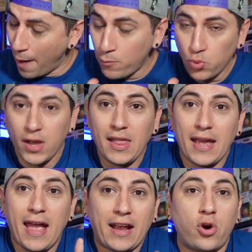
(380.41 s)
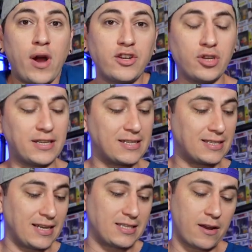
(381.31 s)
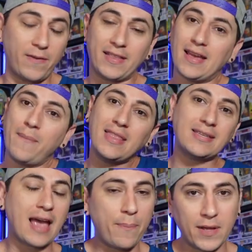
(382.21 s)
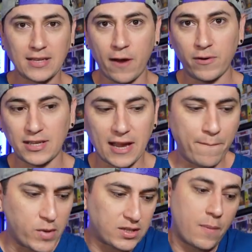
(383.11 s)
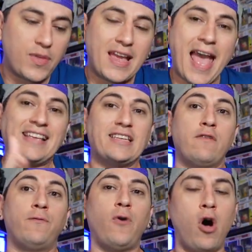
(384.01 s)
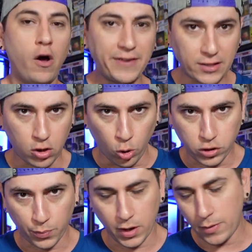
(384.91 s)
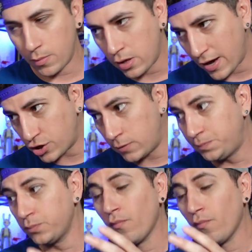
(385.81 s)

I'm really incredulous to see stuff like this. I mean, this happens every set, but something as involved as an ultra premium collection